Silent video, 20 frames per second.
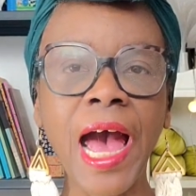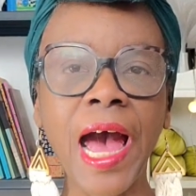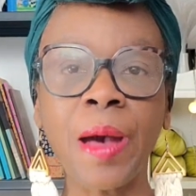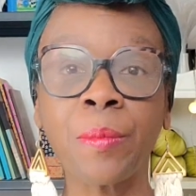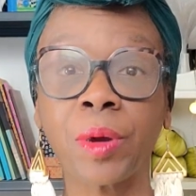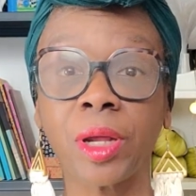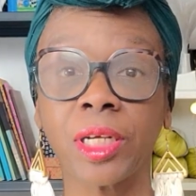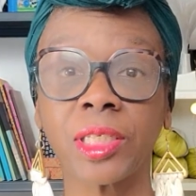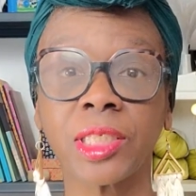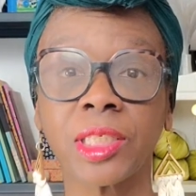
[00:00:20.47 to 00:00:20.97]

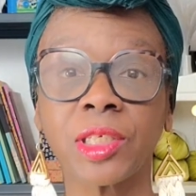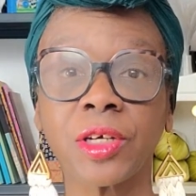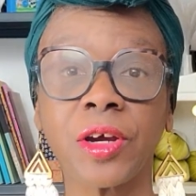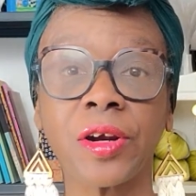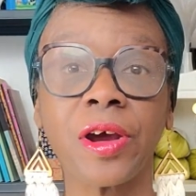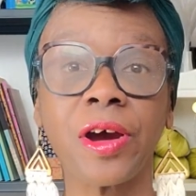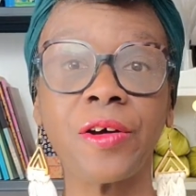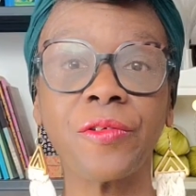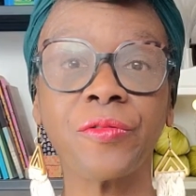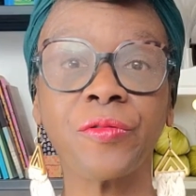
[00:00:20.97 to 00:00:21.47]
I'm going to
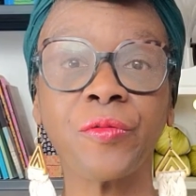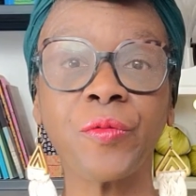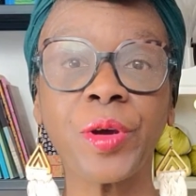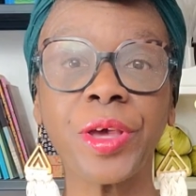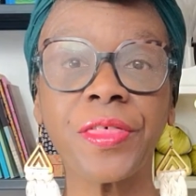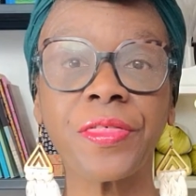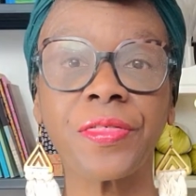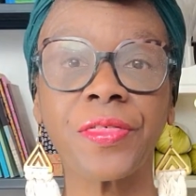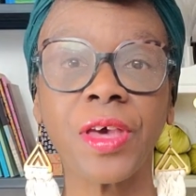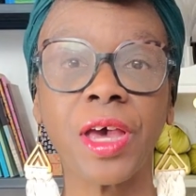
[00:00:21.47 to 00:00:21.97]
start off
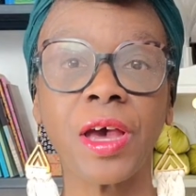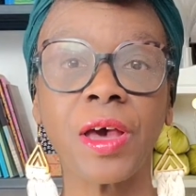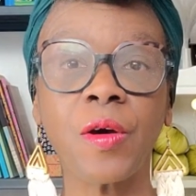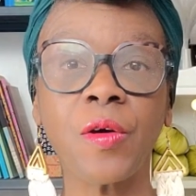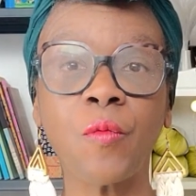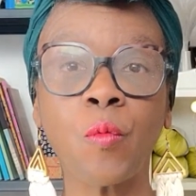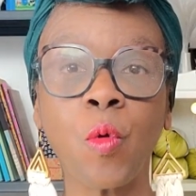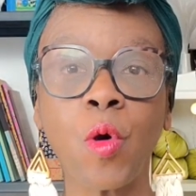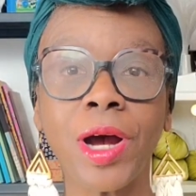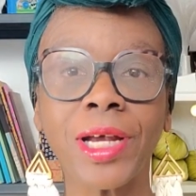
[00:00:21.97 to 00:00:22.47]
with
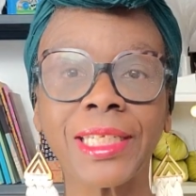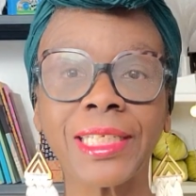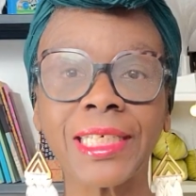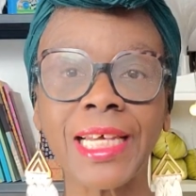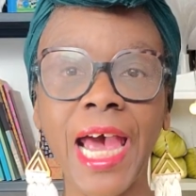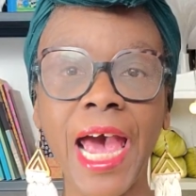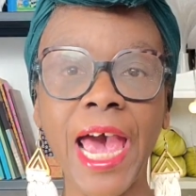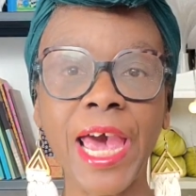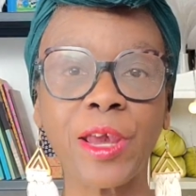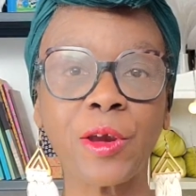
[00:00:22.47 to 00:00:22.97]
what
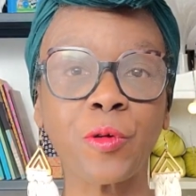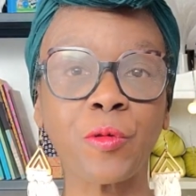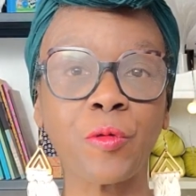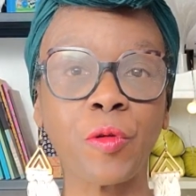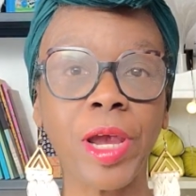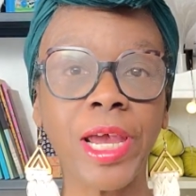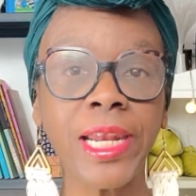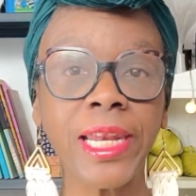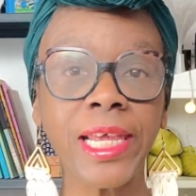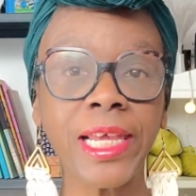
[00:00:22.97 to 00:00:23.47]
I
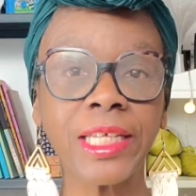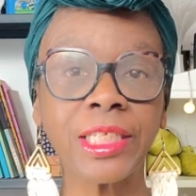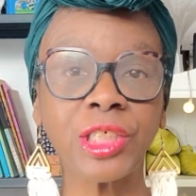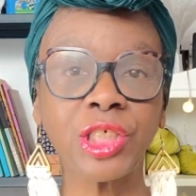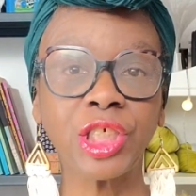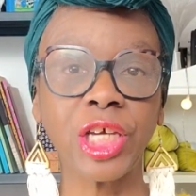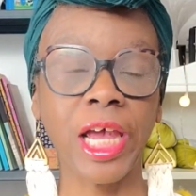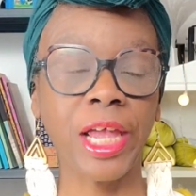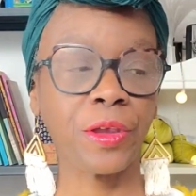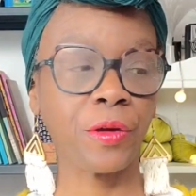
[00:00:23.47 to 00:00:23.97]
read in
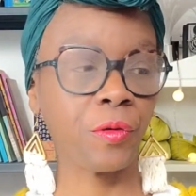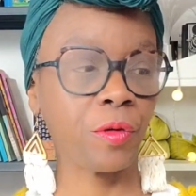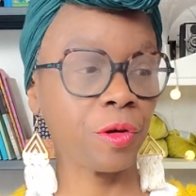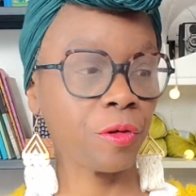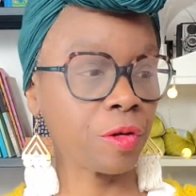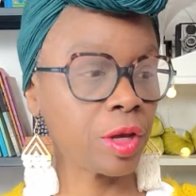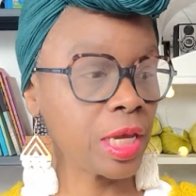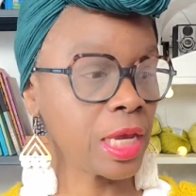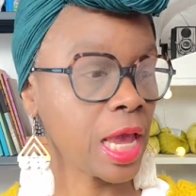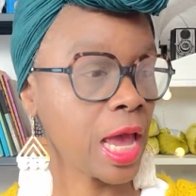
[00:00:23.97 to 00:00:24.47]

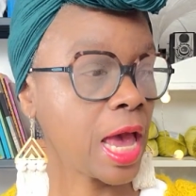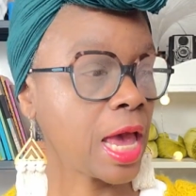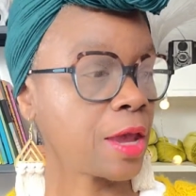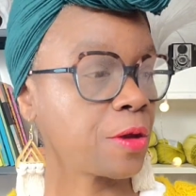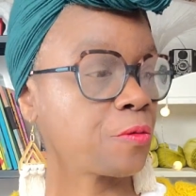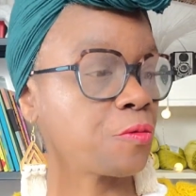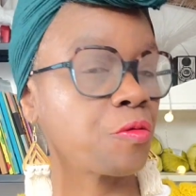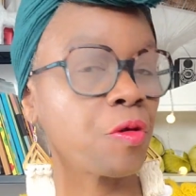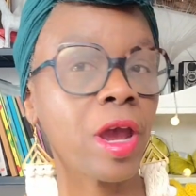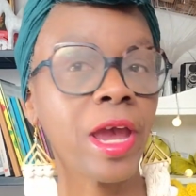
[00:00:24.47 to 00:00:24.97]
January.
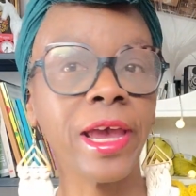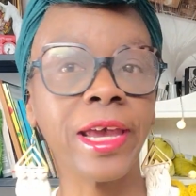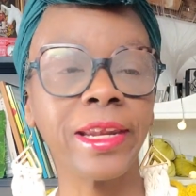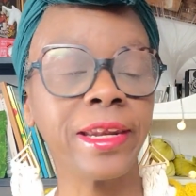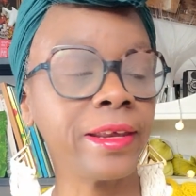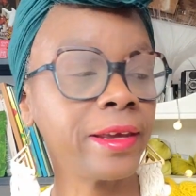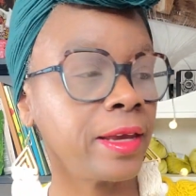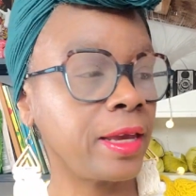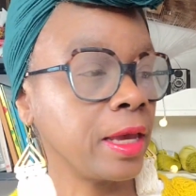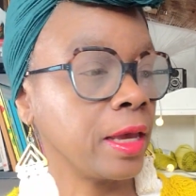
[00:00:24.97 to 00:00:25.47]
I
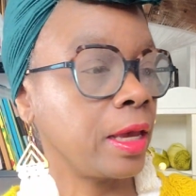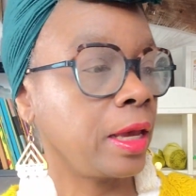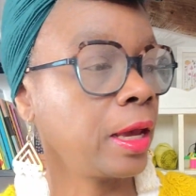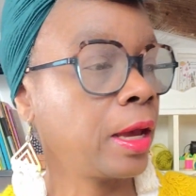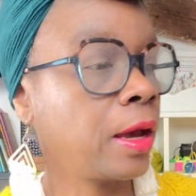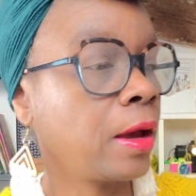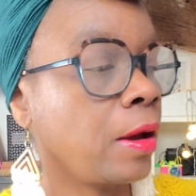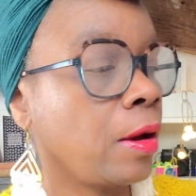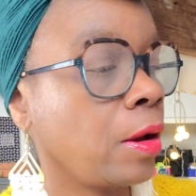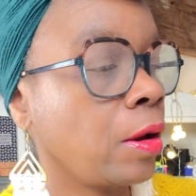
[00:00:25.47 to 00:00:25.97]
read
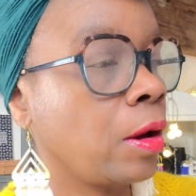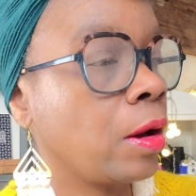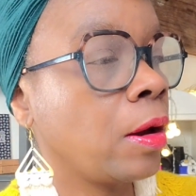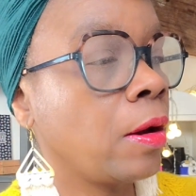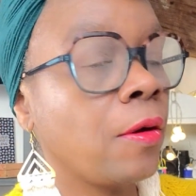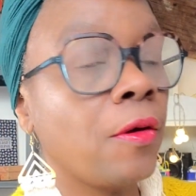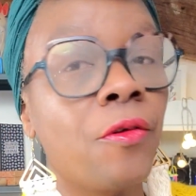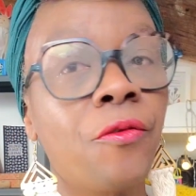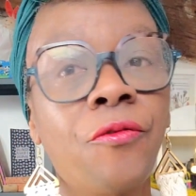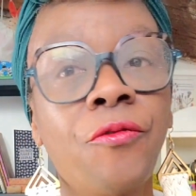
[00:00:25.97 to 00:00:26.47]

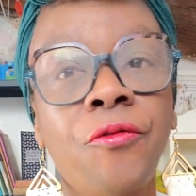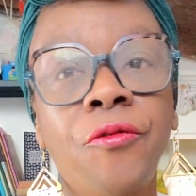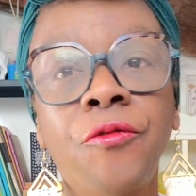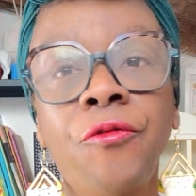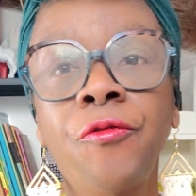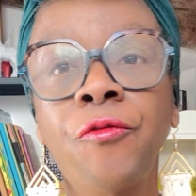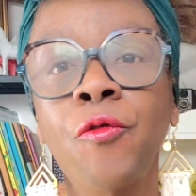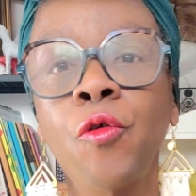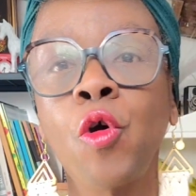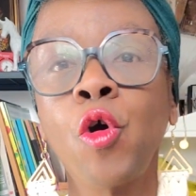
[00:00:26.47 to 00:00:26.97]

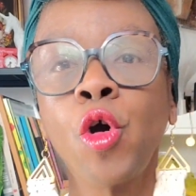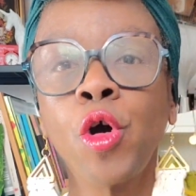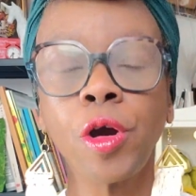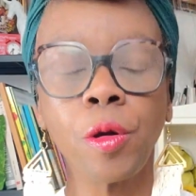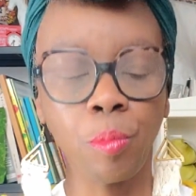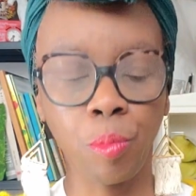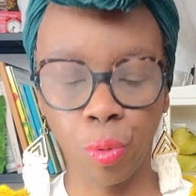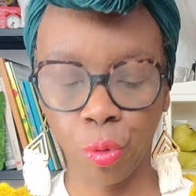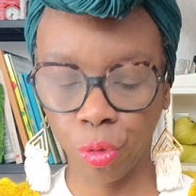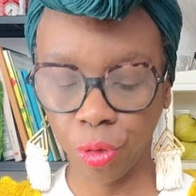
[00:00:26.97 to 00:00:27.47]
4
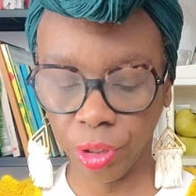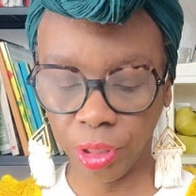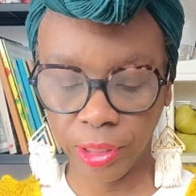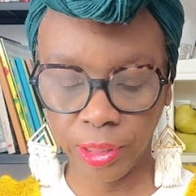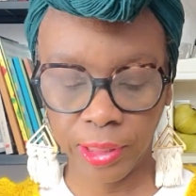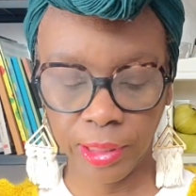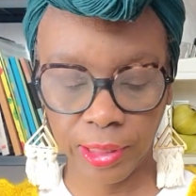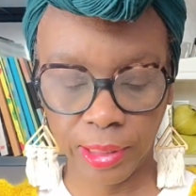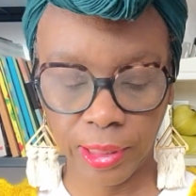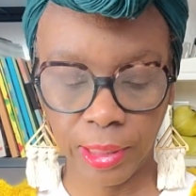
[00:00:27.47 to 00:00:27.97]

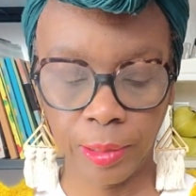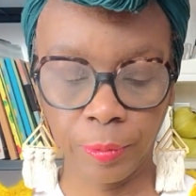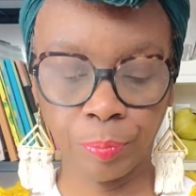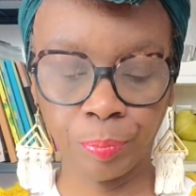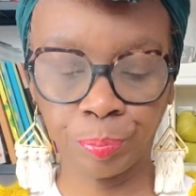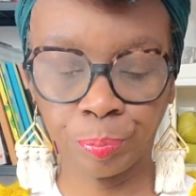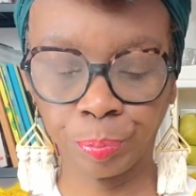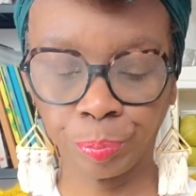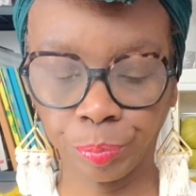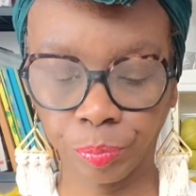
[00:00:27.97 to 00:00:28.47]
books.
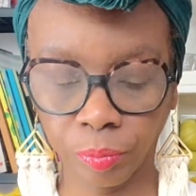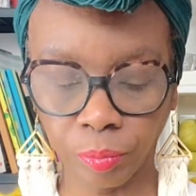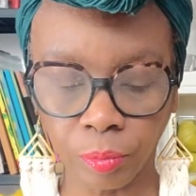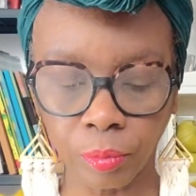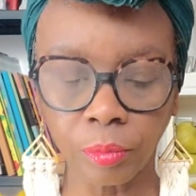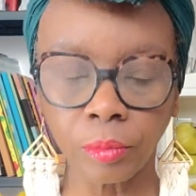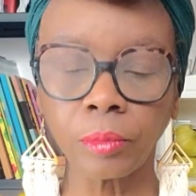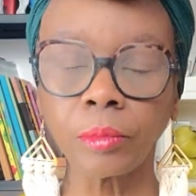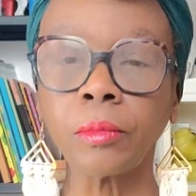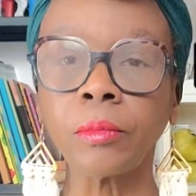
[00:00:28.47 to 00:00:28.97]

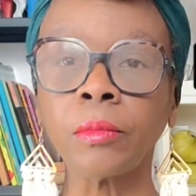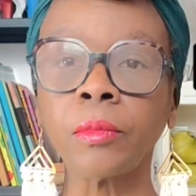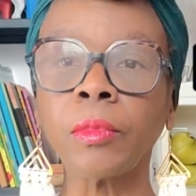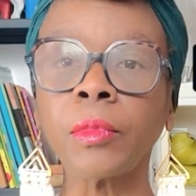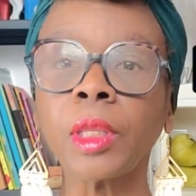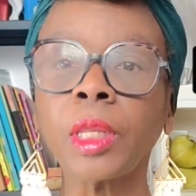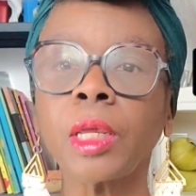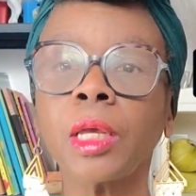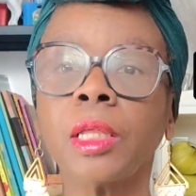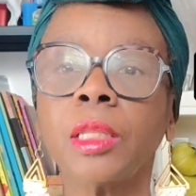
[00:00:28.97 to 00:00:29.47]

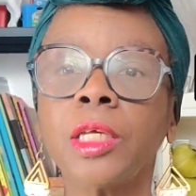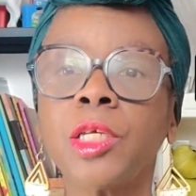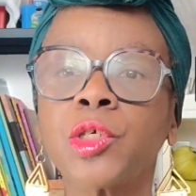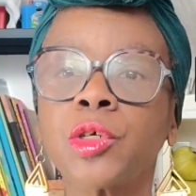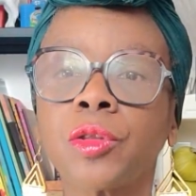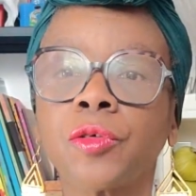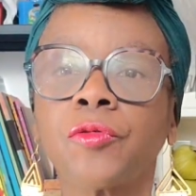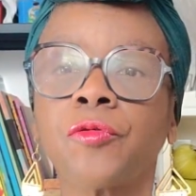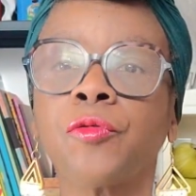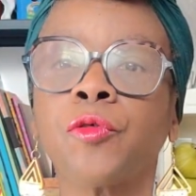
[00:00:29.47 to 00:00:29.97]
These
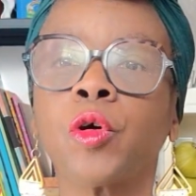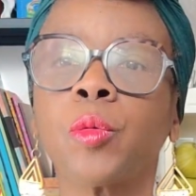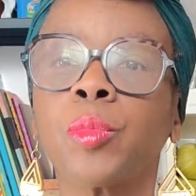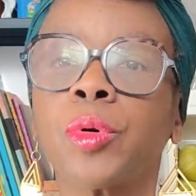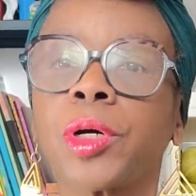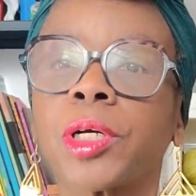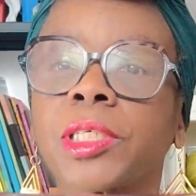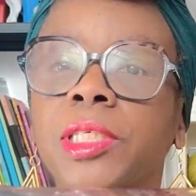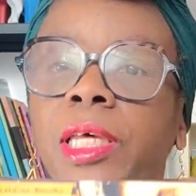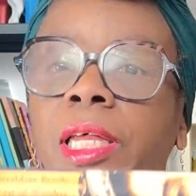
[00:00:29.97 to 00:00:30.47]
are the 4
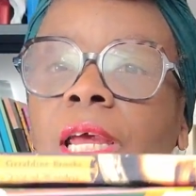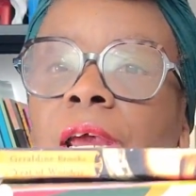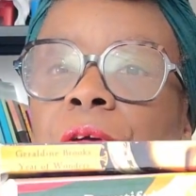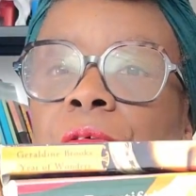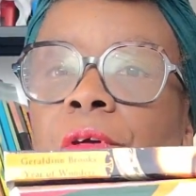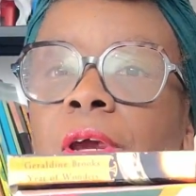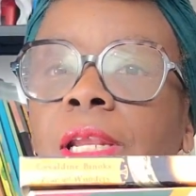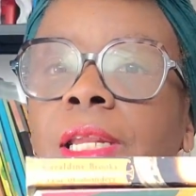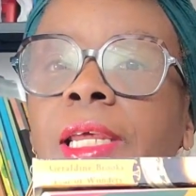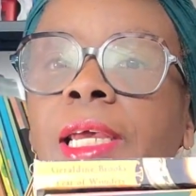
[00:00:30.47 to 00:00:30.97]
books that I
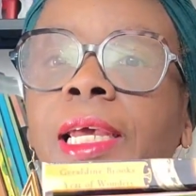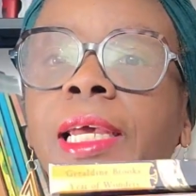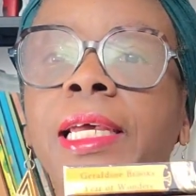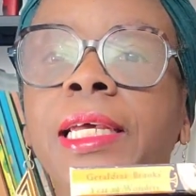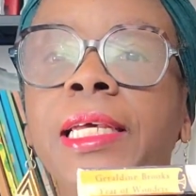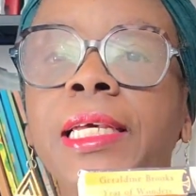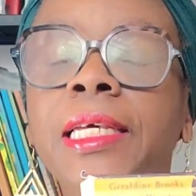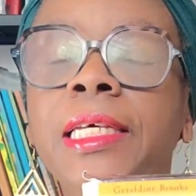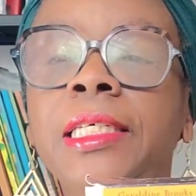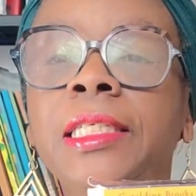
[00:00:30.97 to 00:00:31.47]
read
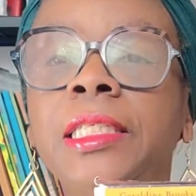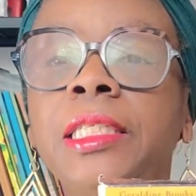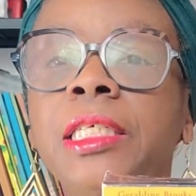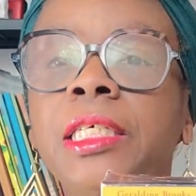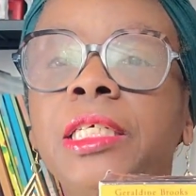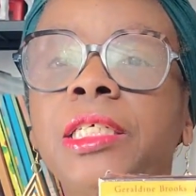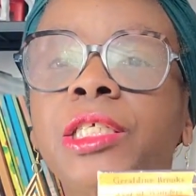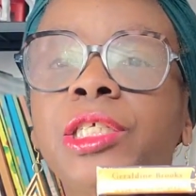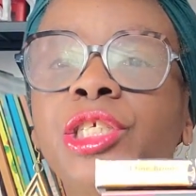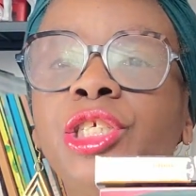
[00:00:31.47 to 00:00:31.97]
in
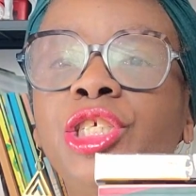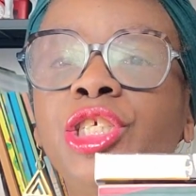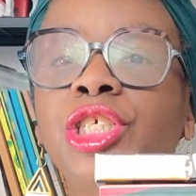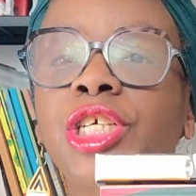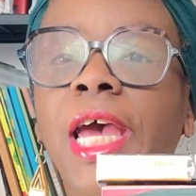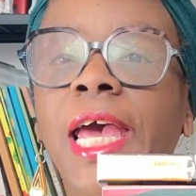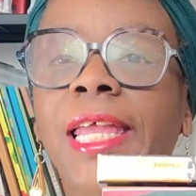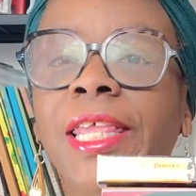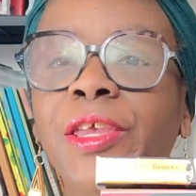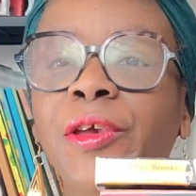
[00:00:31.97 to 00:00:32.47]

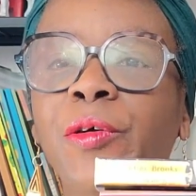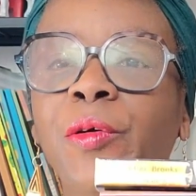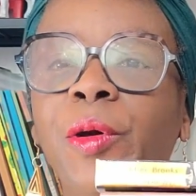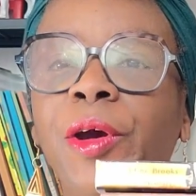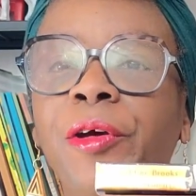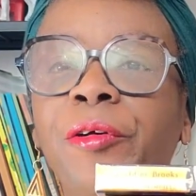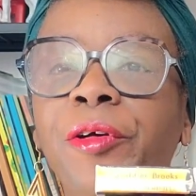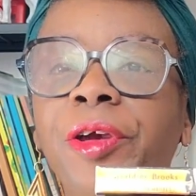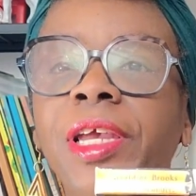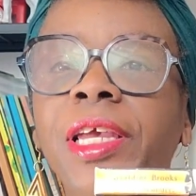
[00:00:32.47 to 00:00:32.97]

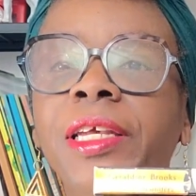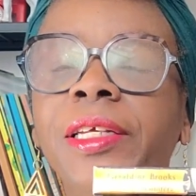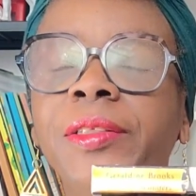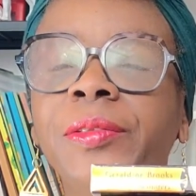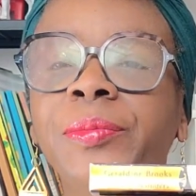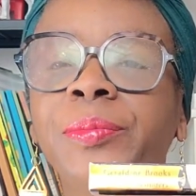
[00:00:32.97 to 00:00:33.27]
January.